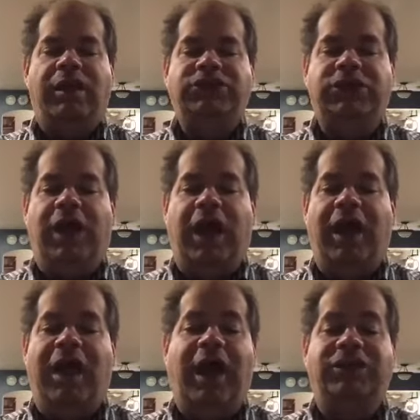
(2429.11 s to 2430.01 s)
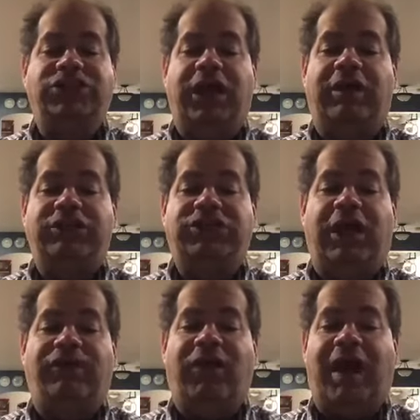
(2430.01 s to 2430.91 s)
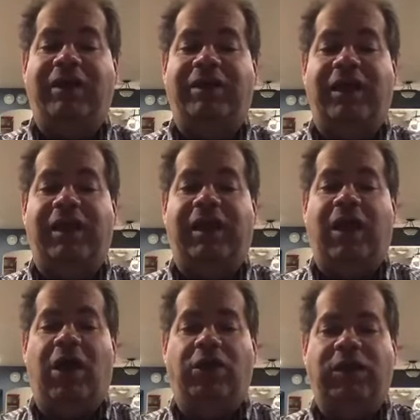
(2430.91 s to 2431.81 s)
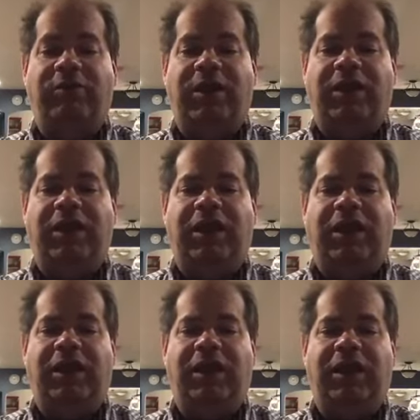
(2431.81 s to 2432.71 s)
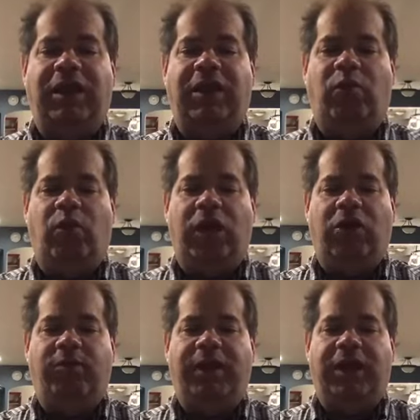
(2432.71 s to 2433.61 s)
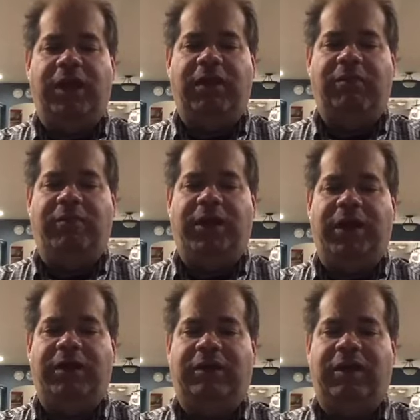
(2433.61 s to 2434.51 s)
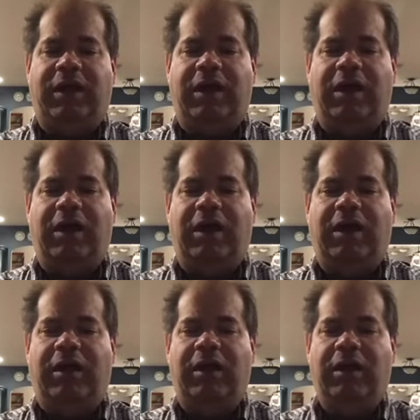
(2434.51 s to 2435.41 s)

Je Jeff, I think ultimately it will be, but uh,